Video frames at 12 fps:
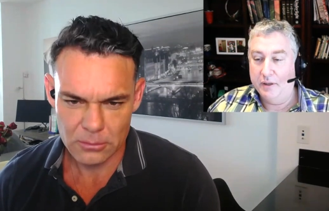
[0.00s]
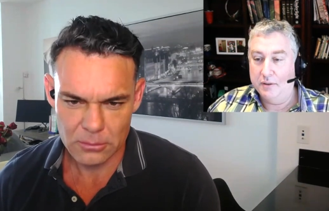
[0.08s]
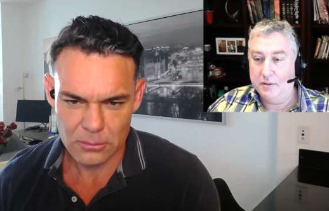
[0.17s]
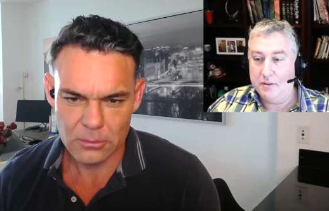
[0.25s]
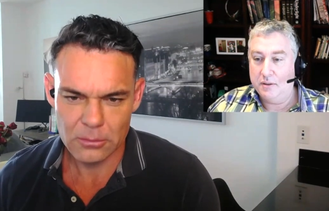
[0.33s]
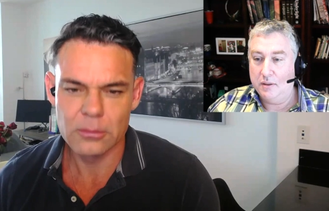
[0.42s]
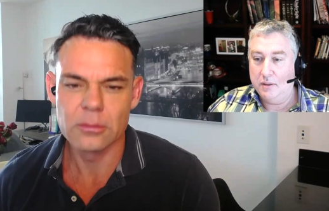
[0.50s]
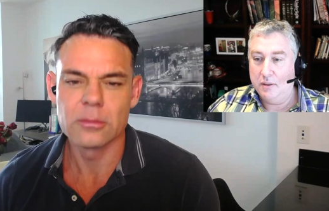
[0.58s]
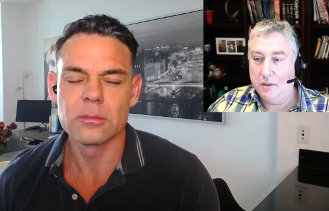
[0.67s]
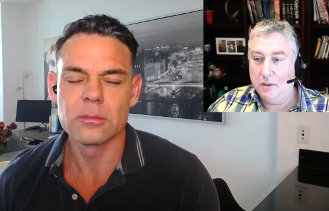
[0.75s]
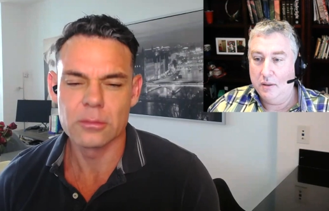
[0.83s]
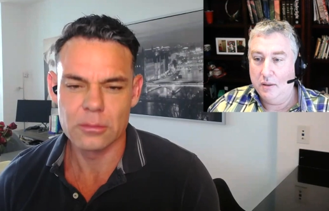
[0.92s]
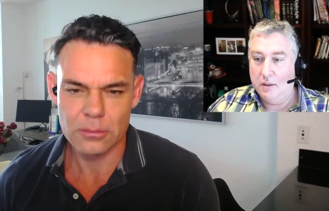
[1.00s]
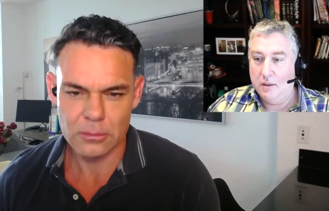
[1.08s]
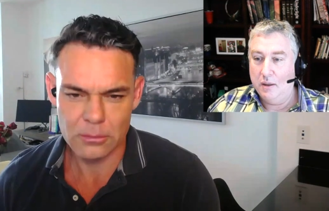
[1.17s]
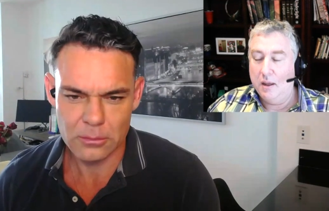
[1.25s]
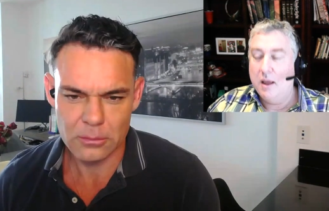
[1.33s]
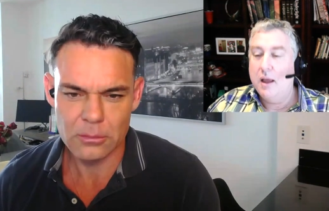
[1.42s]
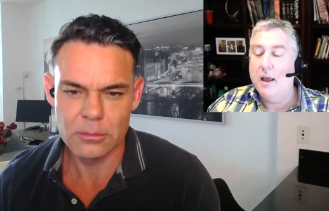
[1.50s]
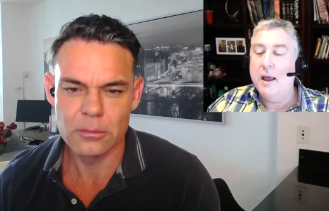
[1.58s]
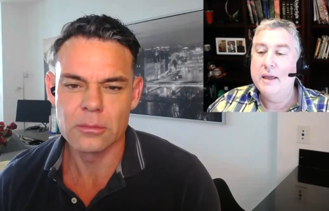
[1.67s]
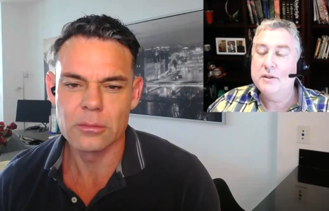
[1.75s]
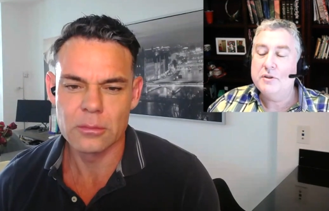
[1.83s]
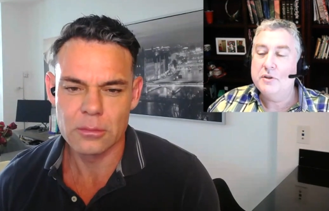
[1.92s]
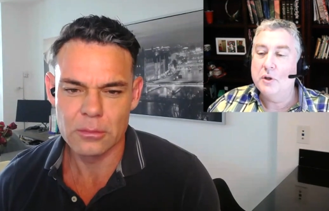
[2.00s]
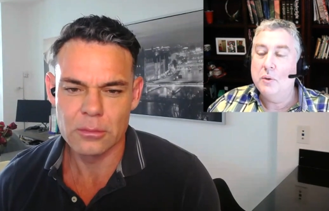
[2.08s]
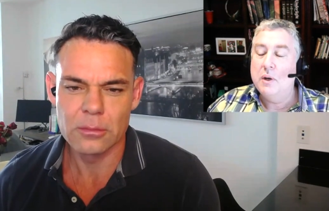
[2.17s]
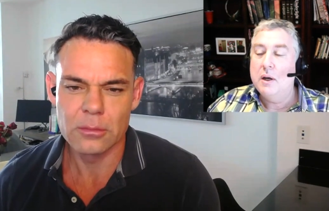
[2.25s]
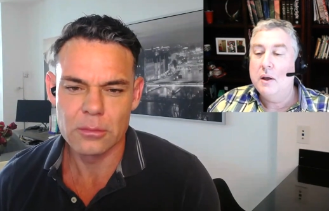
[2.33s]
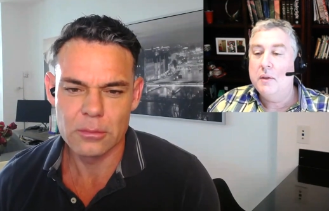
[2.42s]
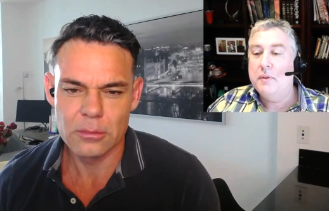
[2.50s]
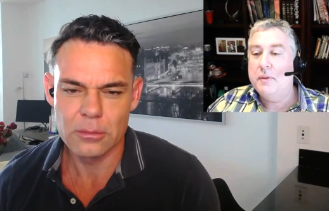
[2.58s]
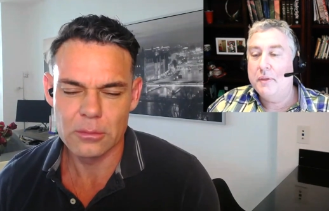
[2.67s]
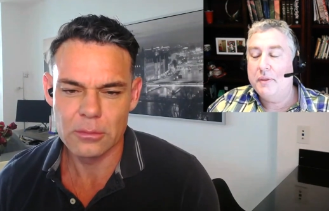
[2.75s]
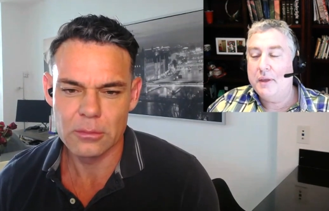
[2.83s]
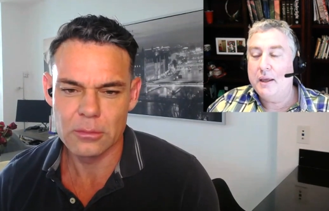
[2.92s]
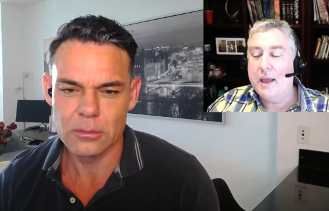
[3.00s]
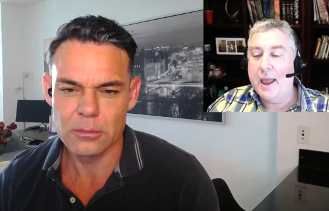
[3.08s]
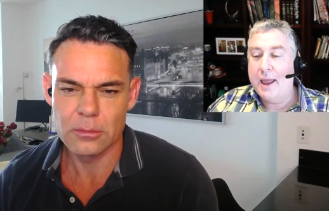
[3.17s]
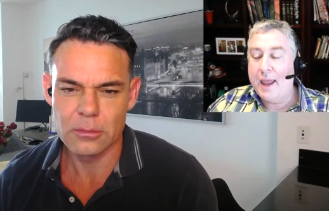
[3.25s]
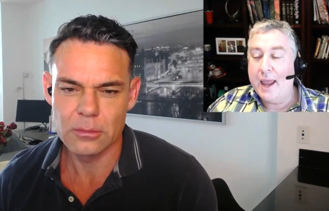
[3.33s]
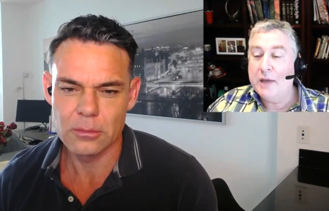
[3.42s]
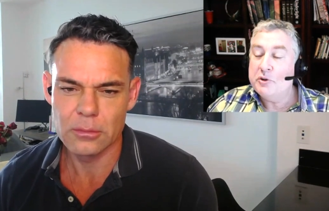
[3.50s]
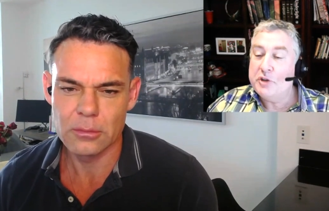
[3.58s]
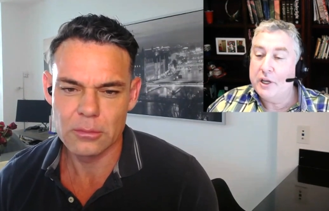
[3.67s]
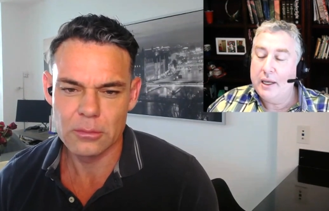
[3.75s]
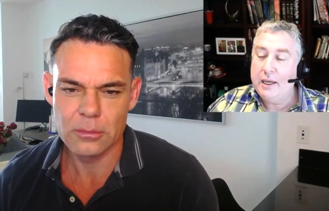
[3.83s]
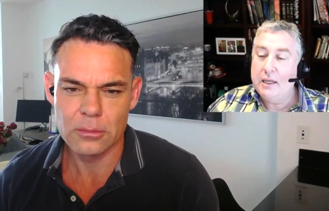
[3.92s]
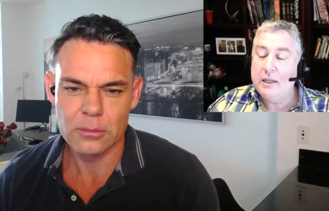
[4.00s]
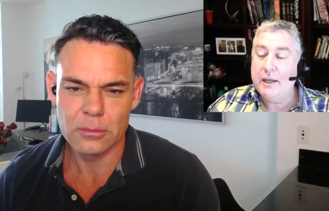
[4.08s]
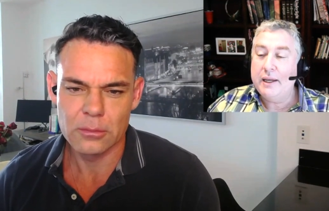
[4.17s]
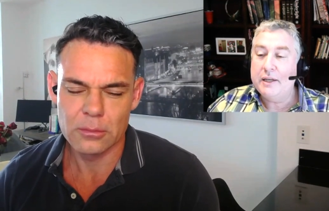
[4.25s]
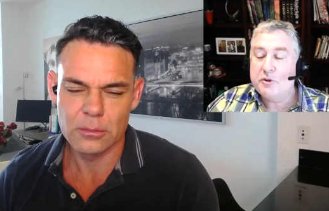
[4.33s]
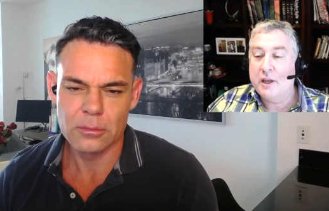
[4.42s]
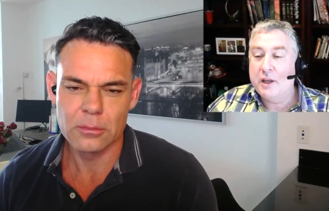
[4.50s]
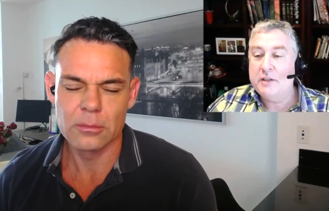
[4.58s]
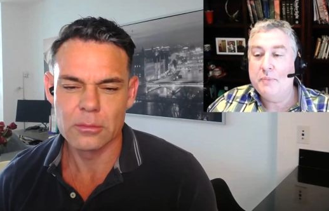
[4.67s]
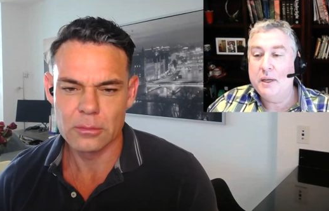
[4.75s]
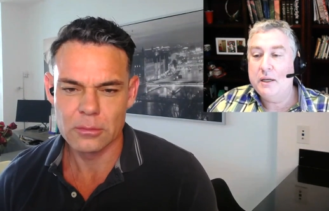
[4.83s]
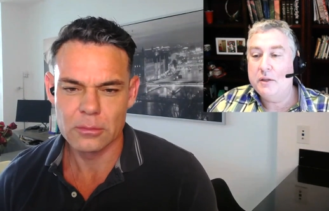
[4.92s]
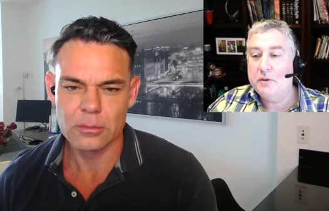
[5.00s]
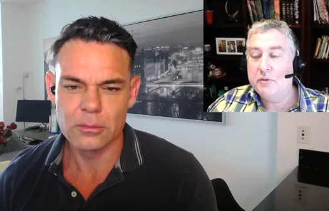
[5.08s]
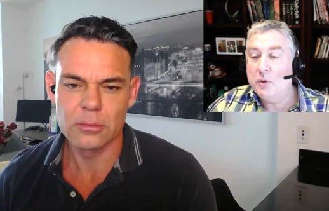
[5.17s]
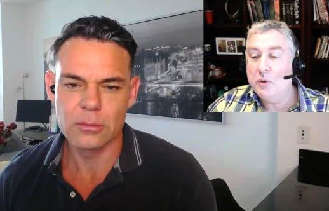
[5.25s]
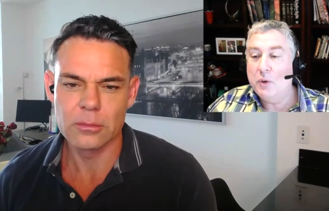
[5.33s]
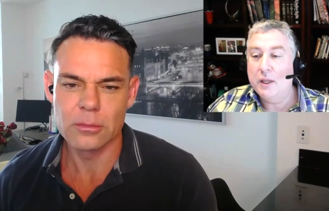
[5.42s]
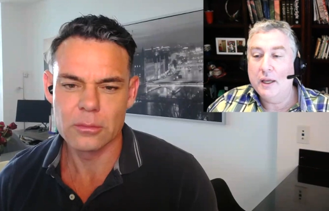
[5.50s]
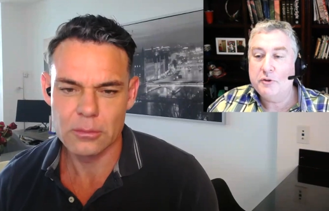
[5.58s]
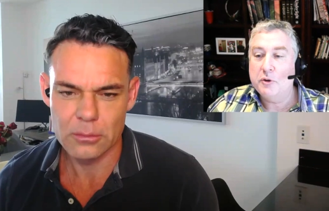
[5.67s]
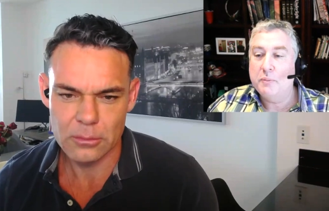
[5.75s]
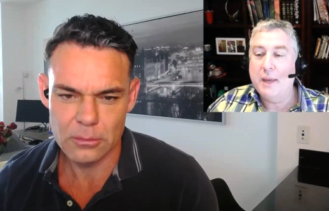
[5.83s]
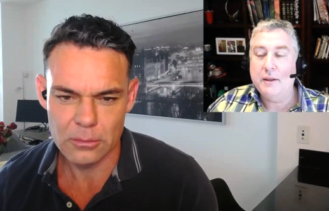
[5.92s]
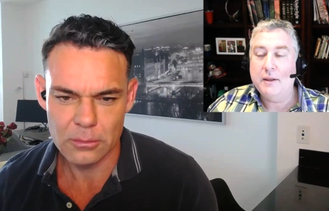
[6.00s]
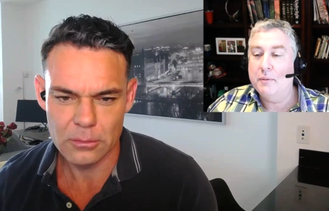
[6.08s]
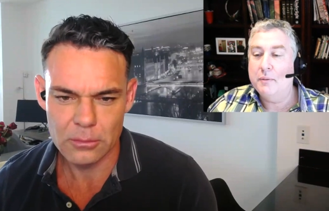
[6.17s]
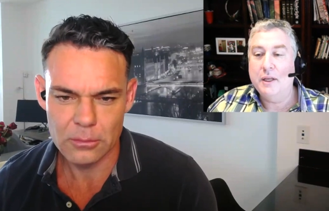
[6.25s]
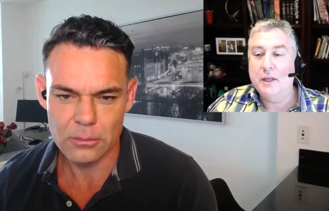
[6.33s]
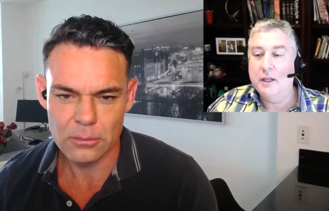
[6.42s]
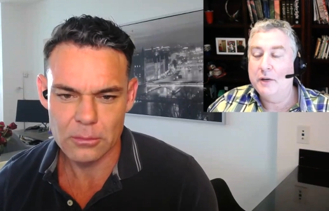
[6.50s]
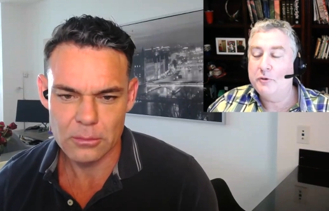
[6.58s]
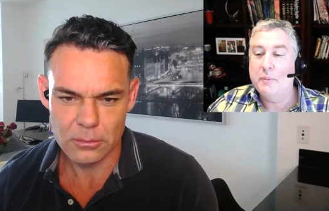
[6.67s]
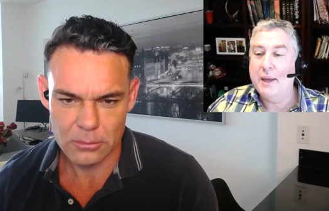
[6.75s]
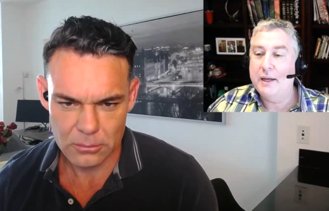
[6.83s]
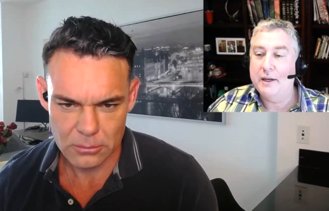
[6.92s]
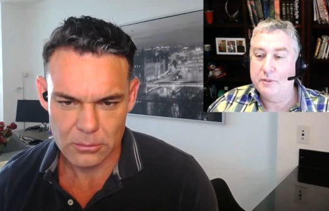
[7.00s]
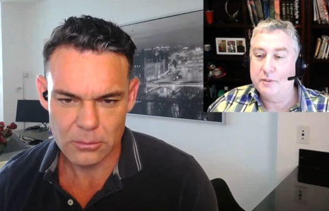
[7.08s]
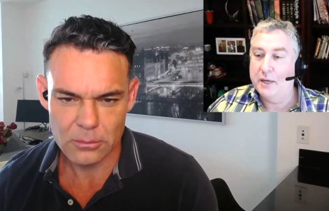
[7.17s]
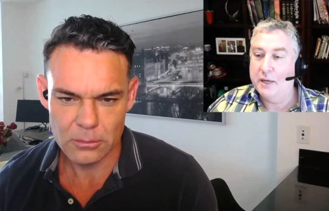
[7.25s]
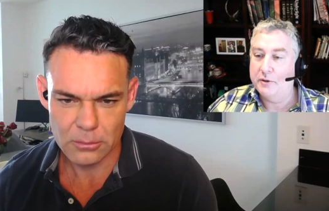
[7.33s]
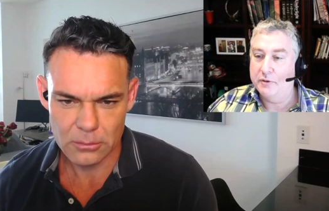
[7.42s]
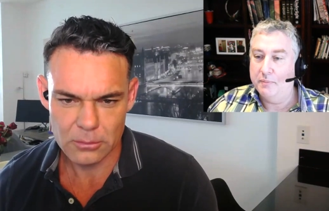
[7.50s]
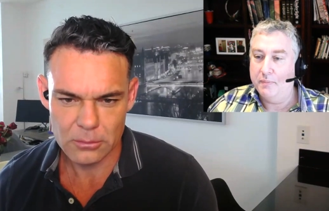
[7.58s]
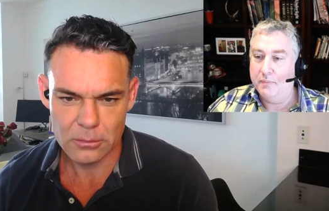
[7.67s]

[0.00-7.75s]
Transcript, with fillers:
Speaker 1: fields. And so the energy healing is transmitted through electromag- the electromagnetic spectrum.